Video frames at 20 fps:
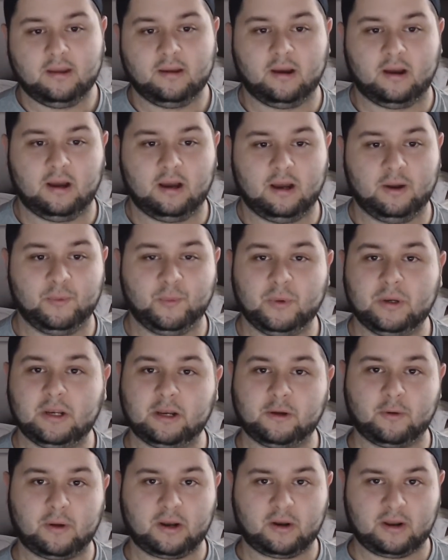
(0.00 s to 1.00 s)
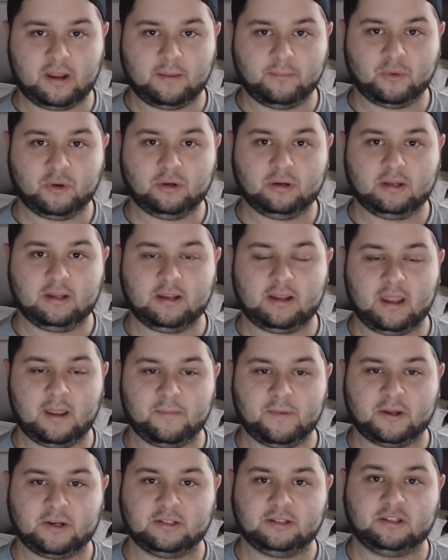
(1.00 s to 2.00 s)
Uh, really great gamer. He
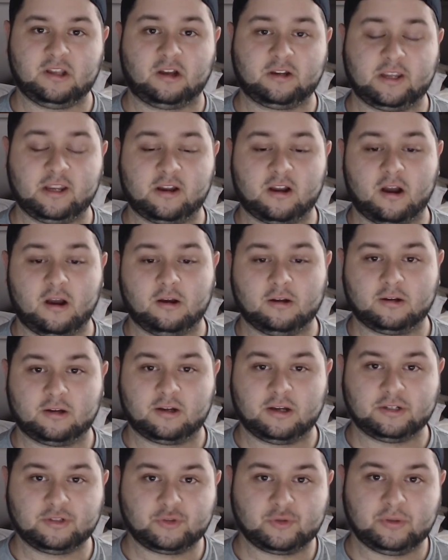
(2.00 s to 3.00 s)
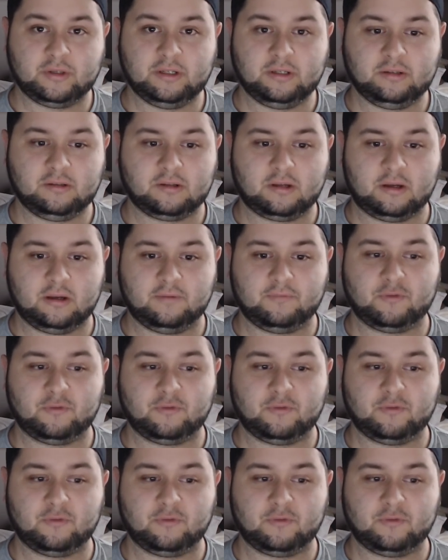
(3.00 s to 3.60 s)
came out in Donkey Kong Country uh,